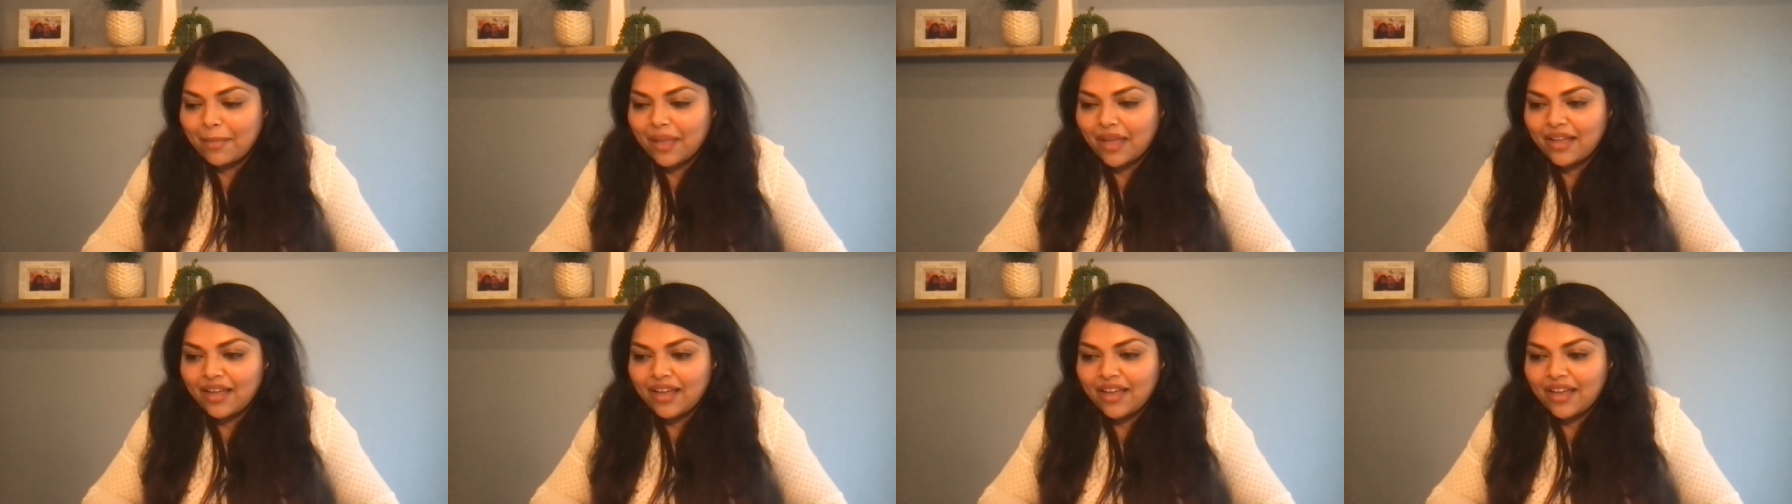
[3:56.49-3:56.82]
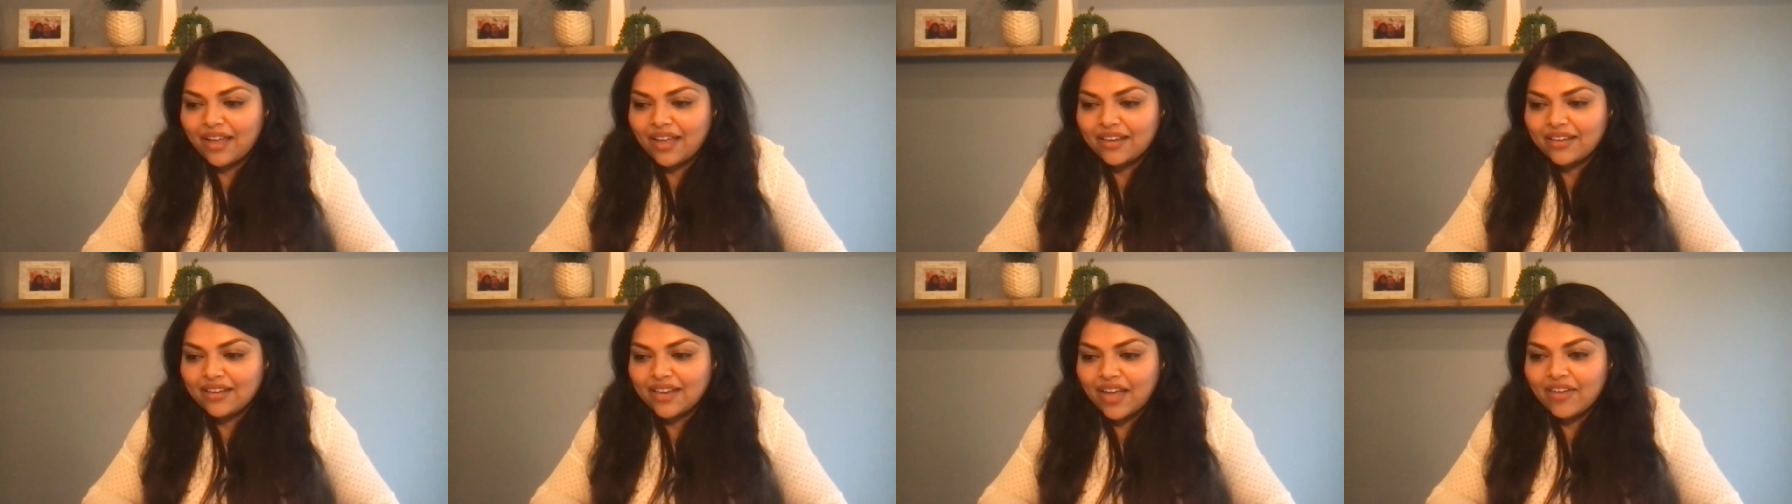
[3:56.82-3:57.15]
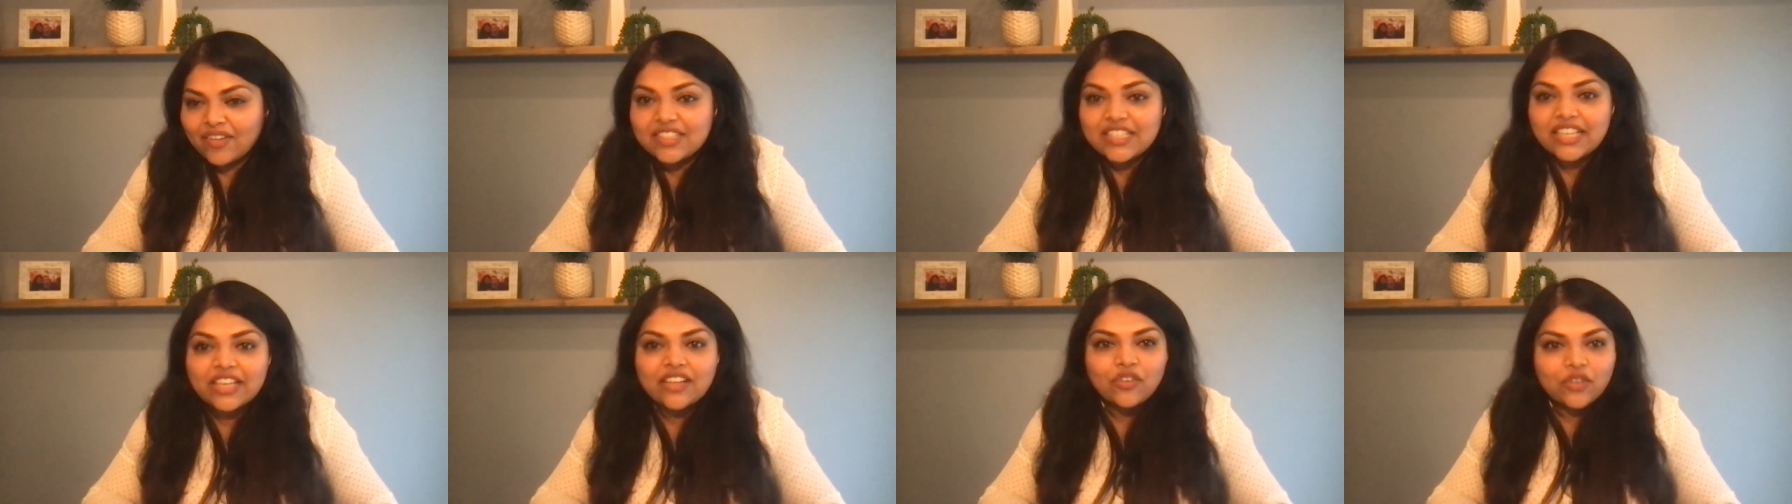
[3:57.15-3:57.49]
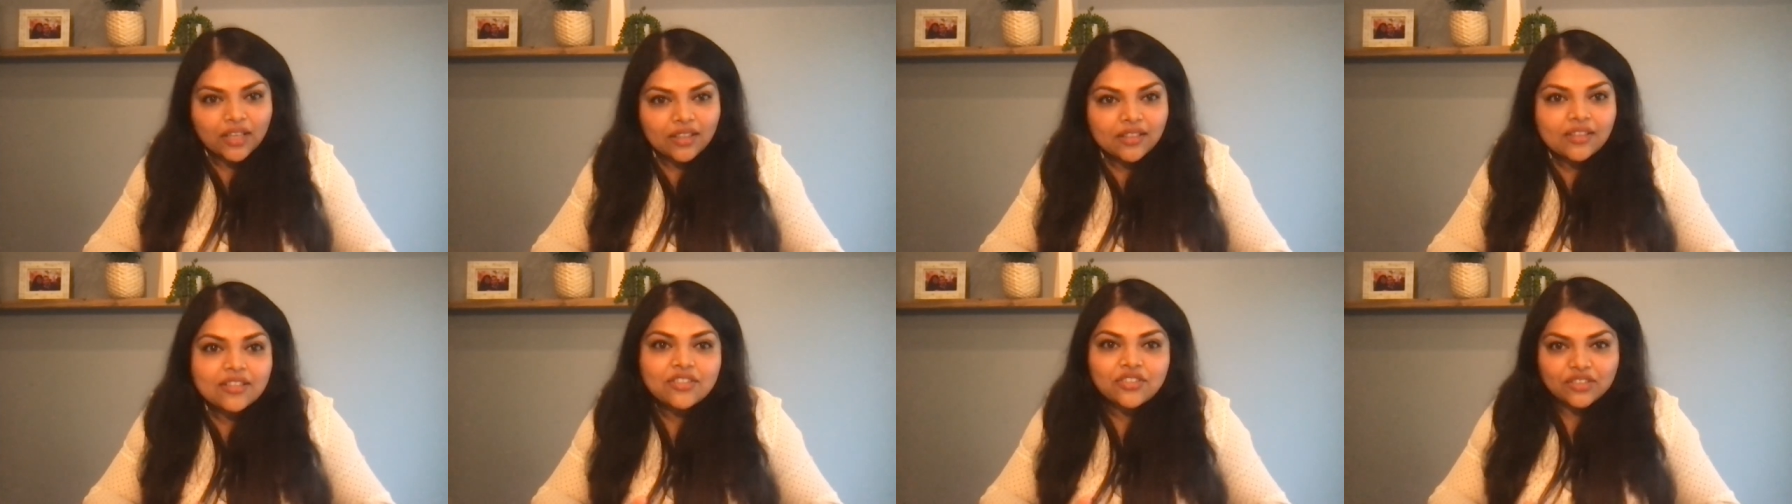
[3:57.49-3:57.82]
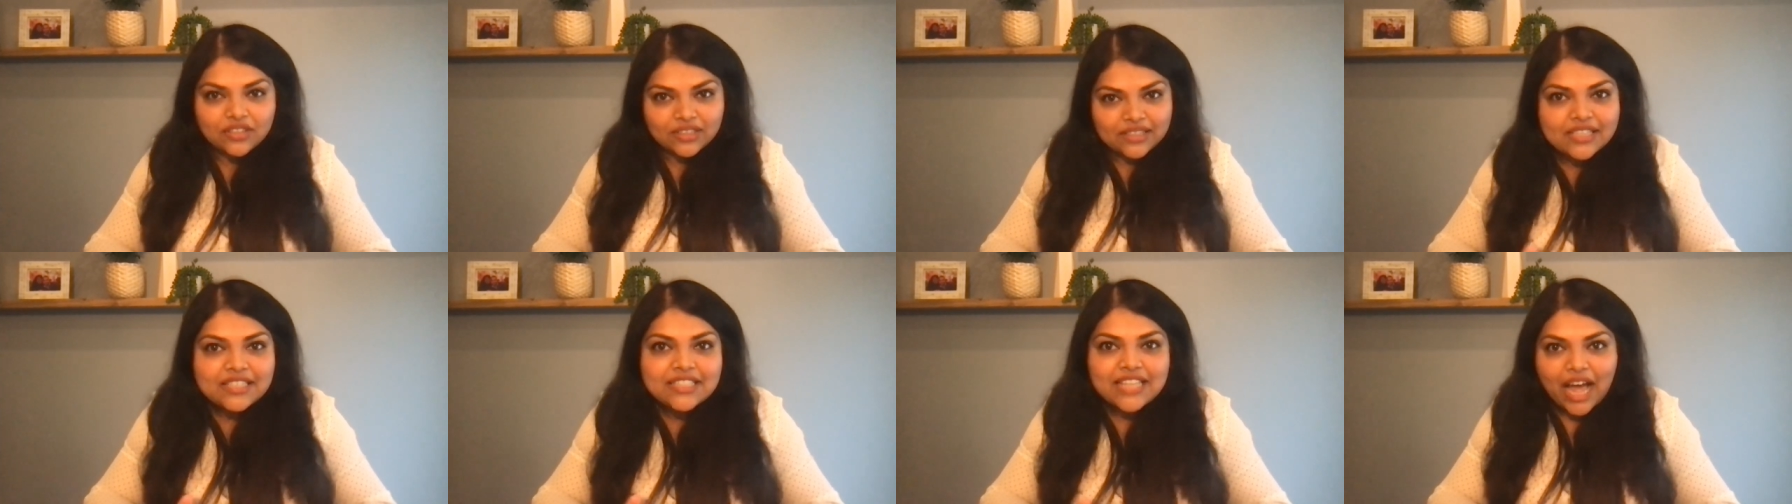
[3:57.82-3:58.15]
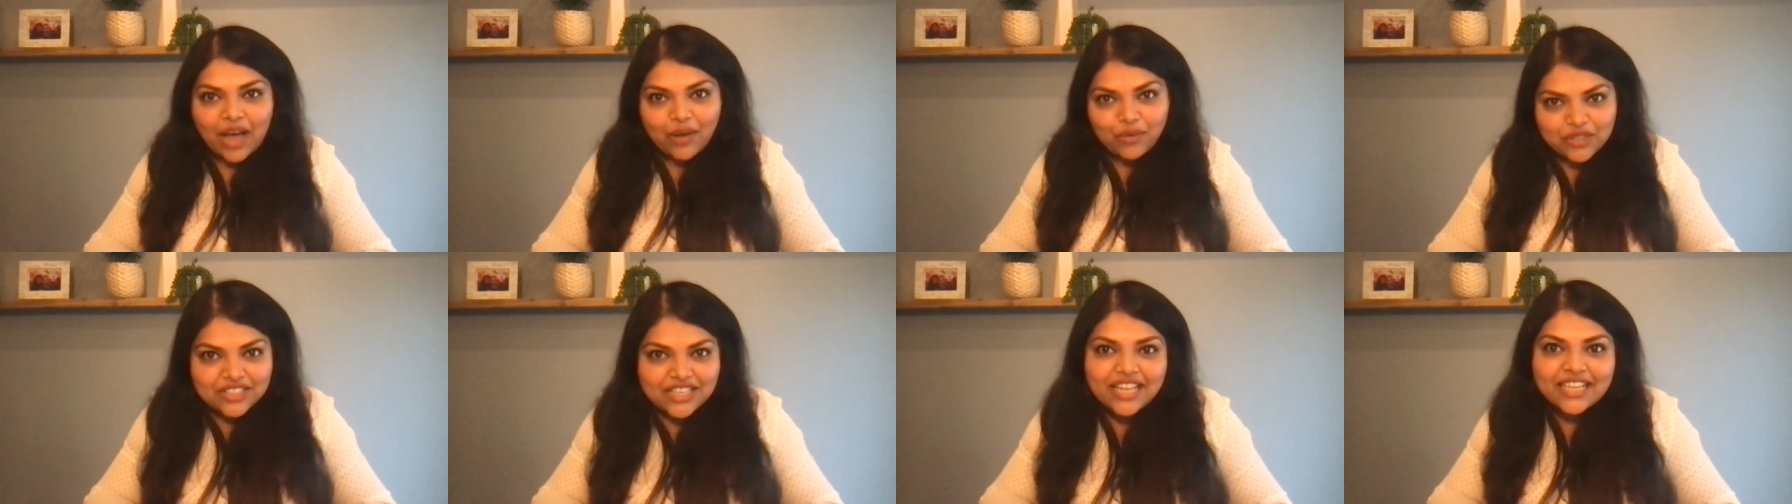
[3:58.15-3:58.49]
and I was like, okay, this really
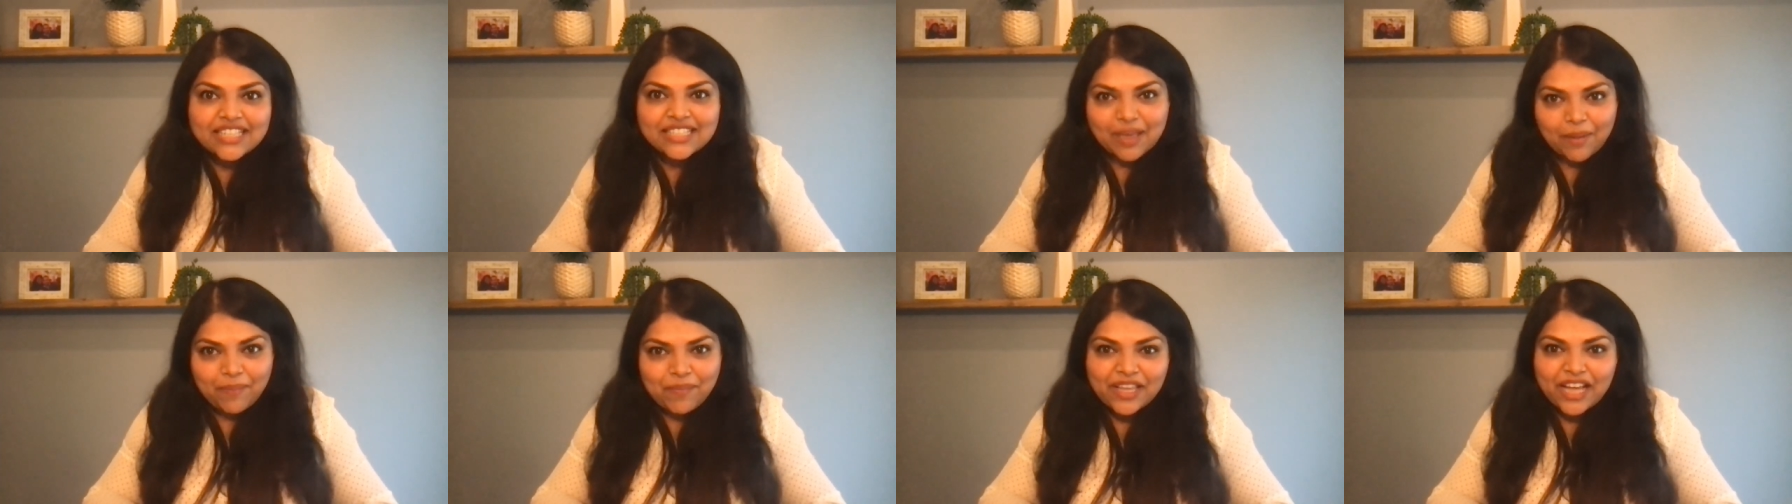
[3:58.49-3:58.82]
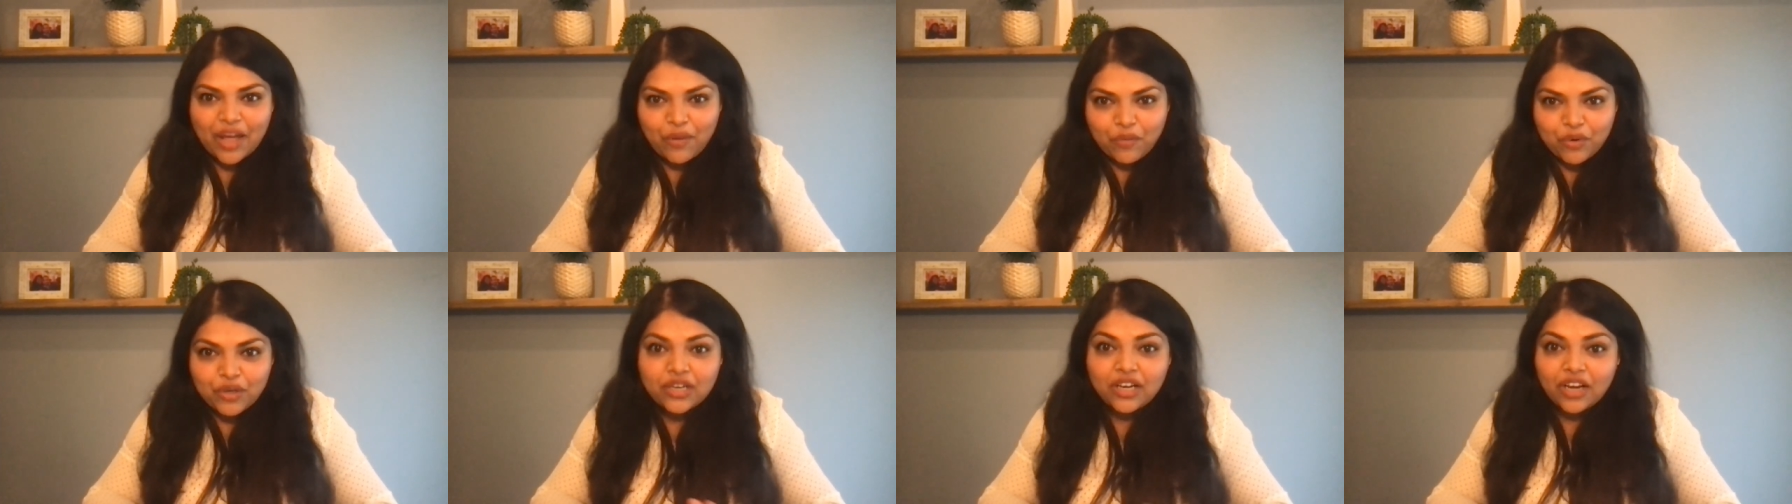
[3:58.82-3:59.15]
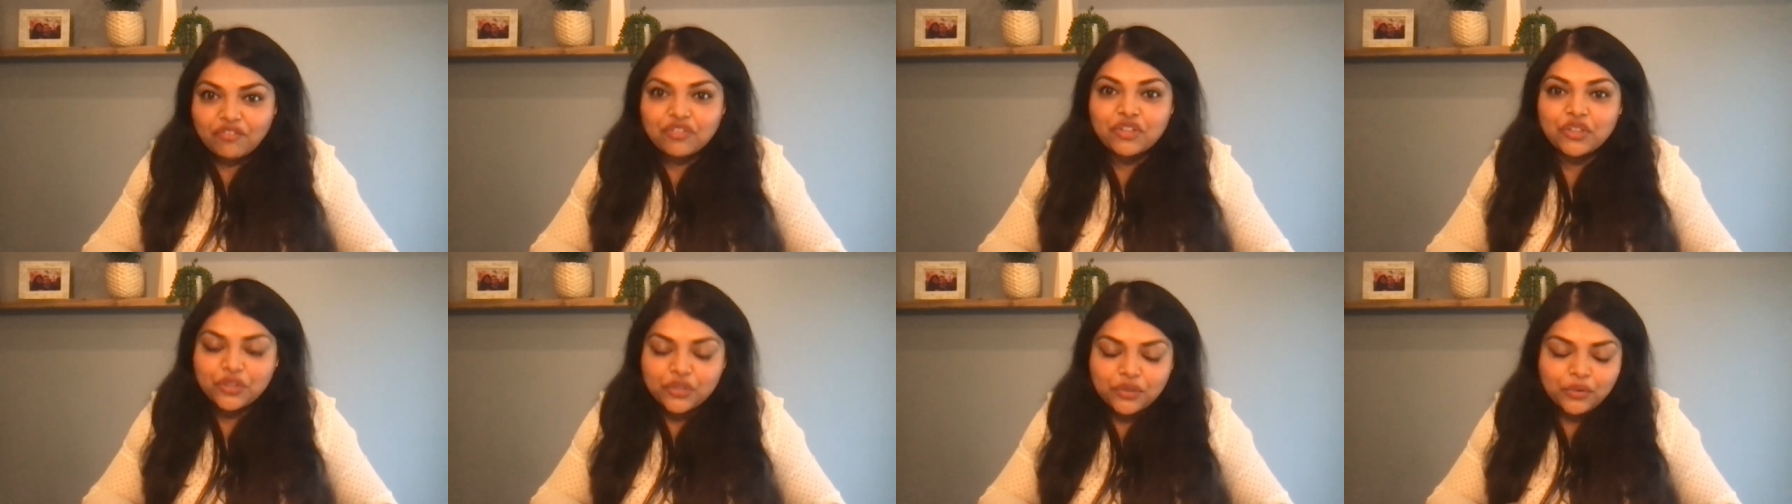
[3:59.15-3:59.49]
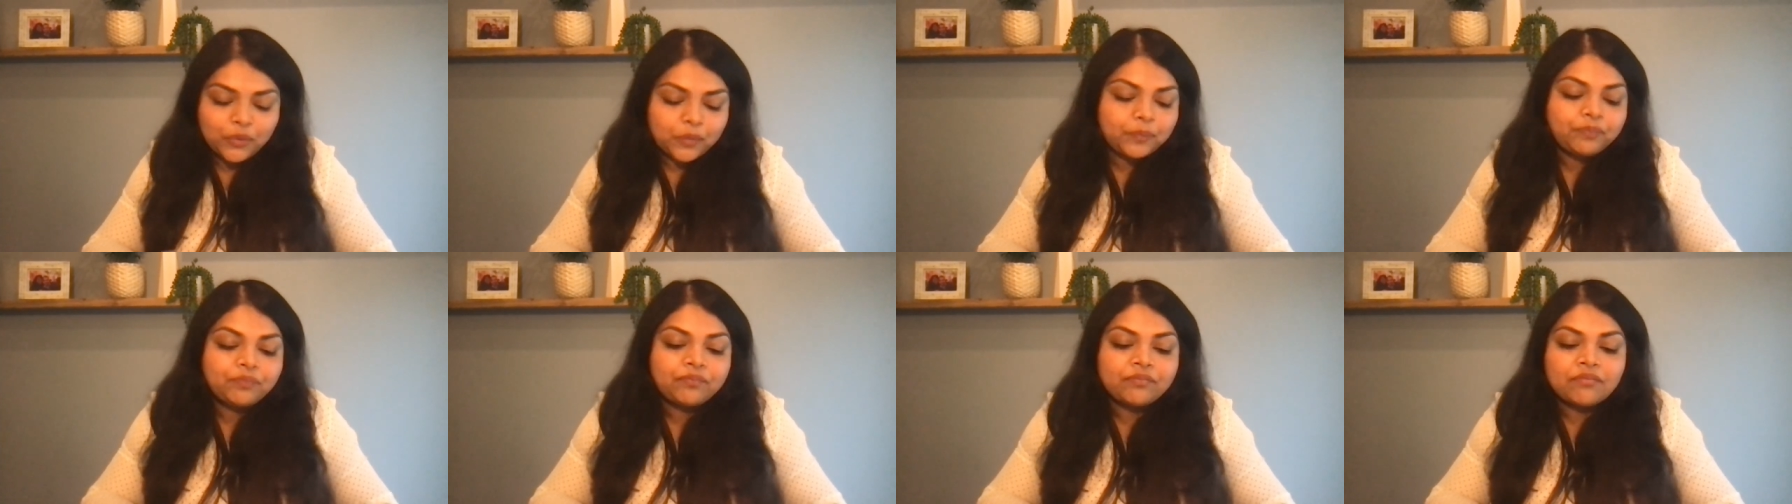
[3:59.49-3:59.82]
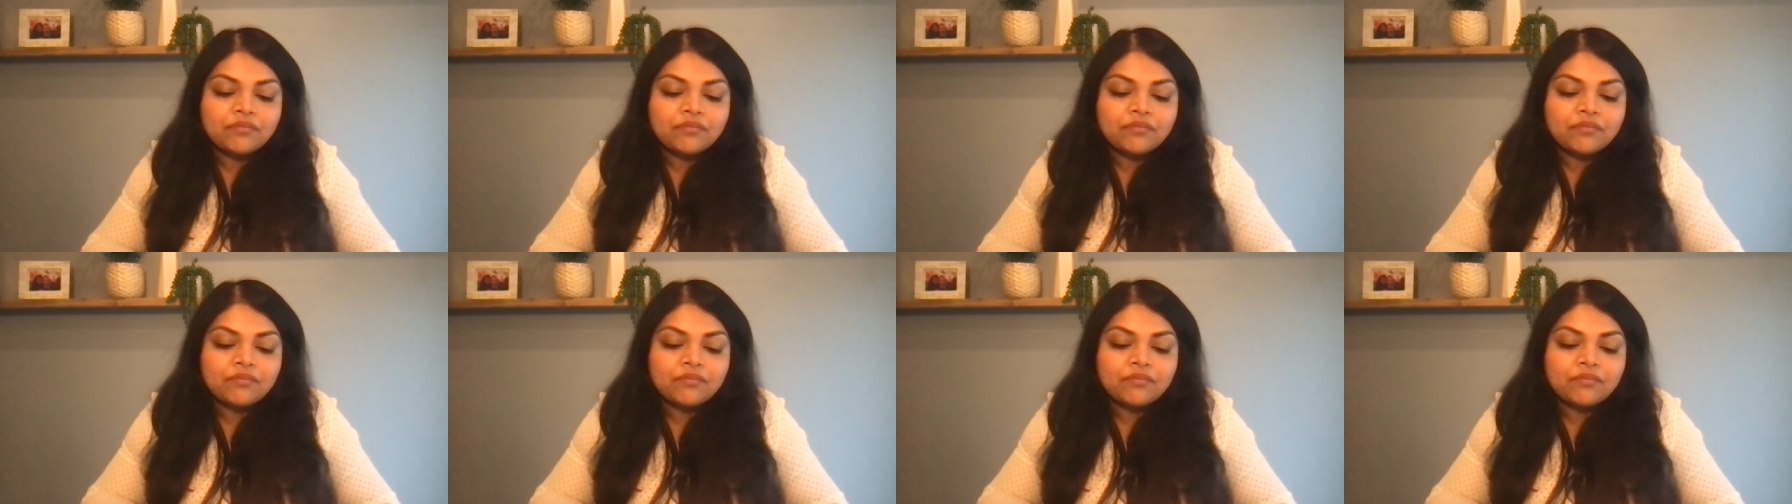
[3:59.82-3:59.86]
sounds like something I would love to do.